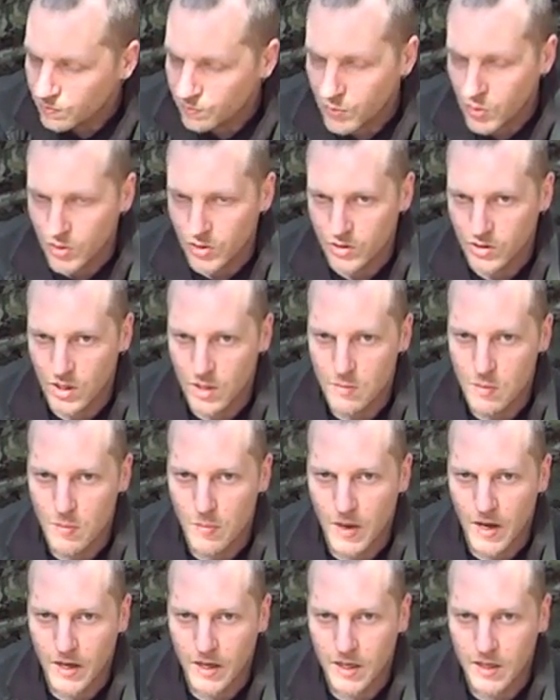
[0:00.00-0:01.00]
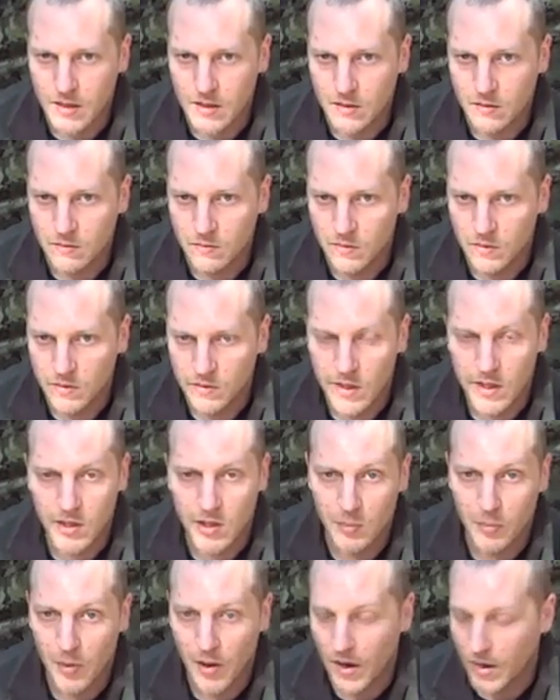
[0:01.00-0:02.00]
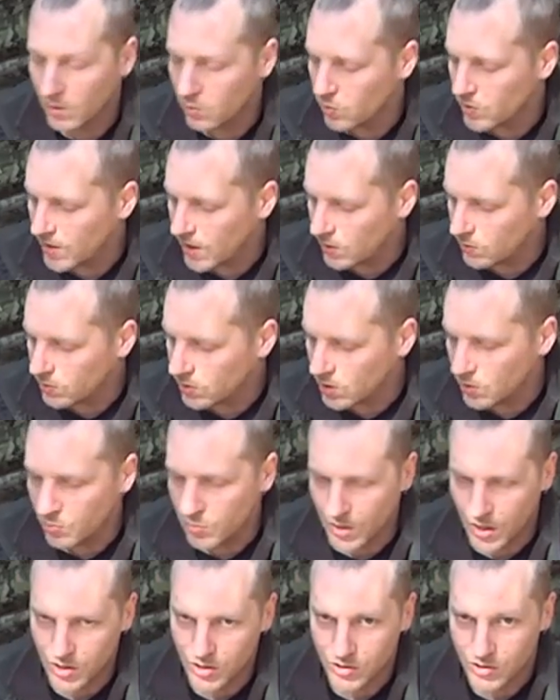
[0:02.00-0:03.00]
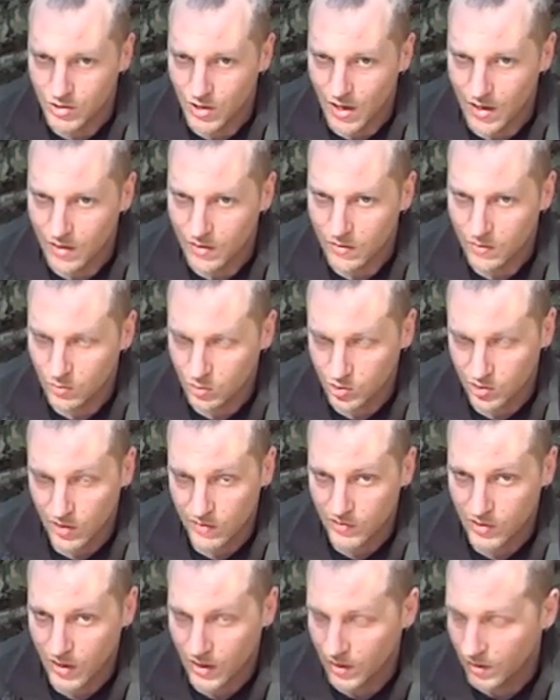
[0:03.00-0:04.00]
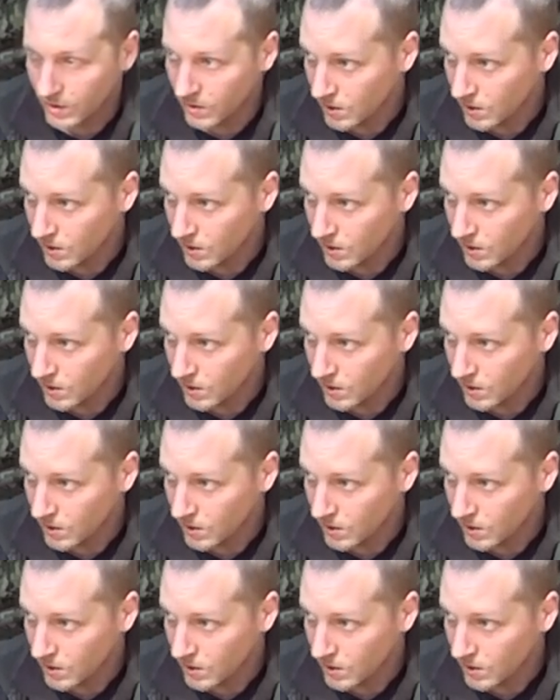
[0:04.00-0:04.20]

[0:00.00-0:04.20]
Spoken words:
put your sleeping bag into your pack without the compression sack or stuff sack,